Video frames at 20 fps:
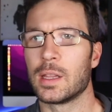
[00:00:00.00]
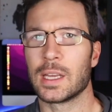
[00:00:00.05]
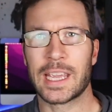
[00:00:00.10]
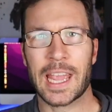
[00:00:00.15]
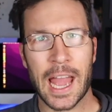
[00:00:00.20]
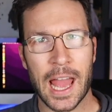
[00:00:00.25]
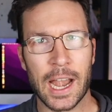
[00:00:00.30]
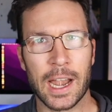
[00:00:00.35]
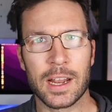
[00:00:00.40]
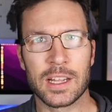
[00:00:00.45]
the
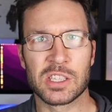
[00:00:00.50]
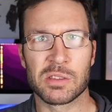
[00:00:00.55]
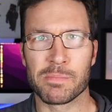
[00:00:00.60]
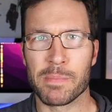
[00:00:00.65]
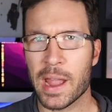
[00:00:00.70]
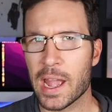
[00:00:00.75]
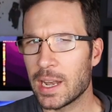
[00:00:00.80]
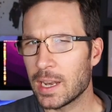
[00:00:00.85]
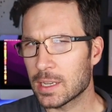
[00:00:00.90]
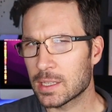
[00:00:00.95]
candidates
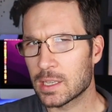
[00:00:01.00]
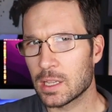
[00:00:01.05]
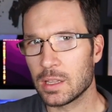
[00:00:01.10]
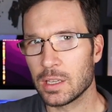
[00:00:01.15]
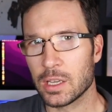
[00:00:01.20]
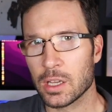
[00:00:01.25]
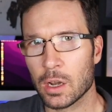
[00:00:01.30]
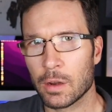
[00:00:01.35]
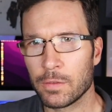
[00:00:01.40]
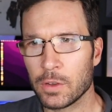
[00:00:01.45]
made it to
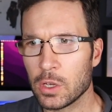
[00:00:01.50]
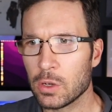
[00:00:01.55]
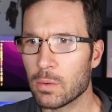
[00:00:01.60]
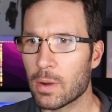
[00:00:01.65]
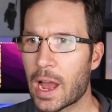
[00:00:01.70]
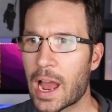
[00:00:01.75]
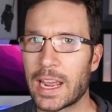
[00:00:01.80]
the interview,